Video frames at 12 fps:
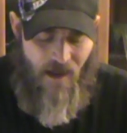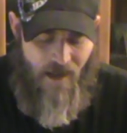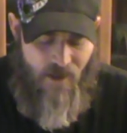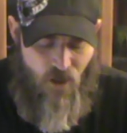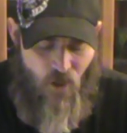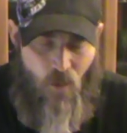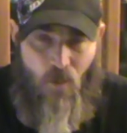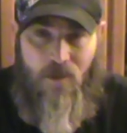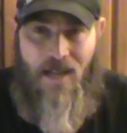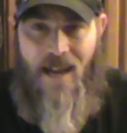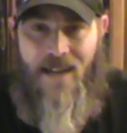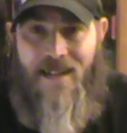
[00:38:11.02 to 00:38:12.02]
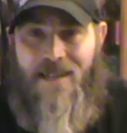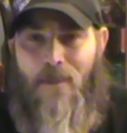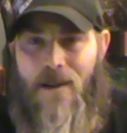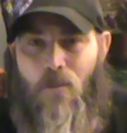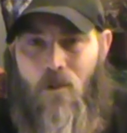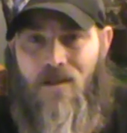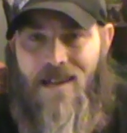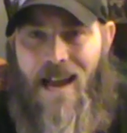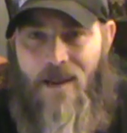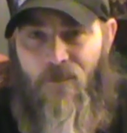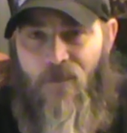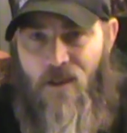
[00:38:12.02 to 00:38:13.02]
is you tend to spend more
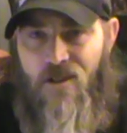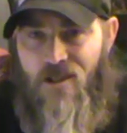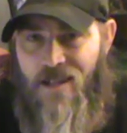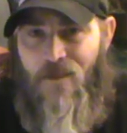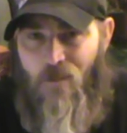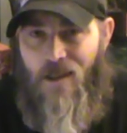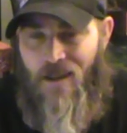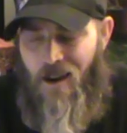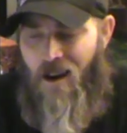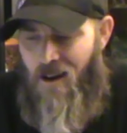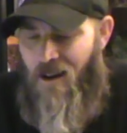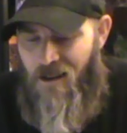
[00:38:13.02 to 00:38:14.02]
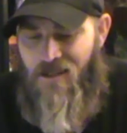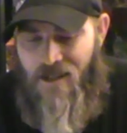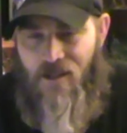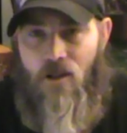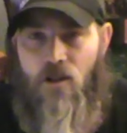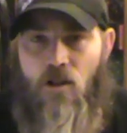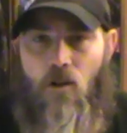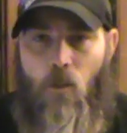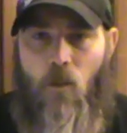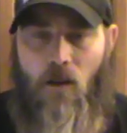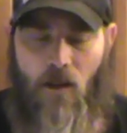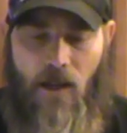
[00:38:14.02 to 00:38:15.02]
time fidgeting with cards than you do
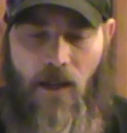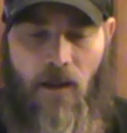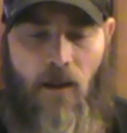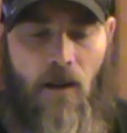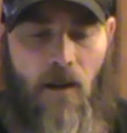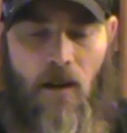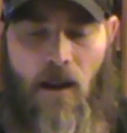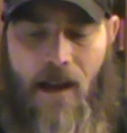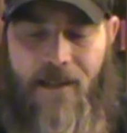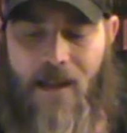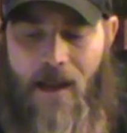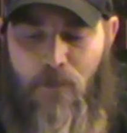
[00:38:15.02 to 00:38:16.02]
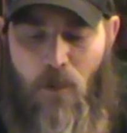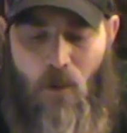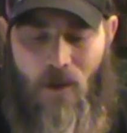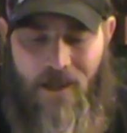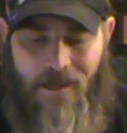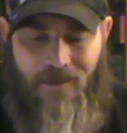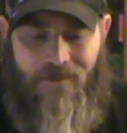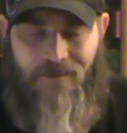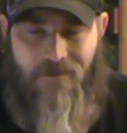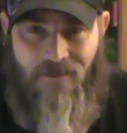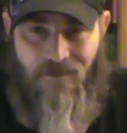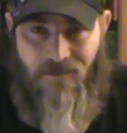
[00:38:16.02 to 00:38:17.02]
really at that point
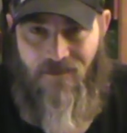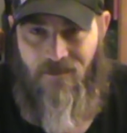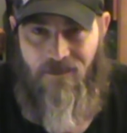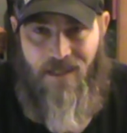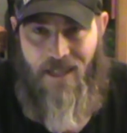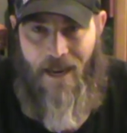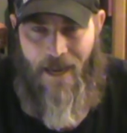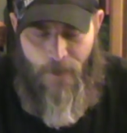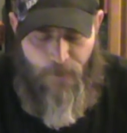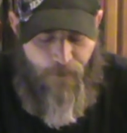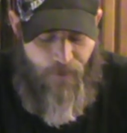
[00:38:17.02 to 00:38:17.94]
the game.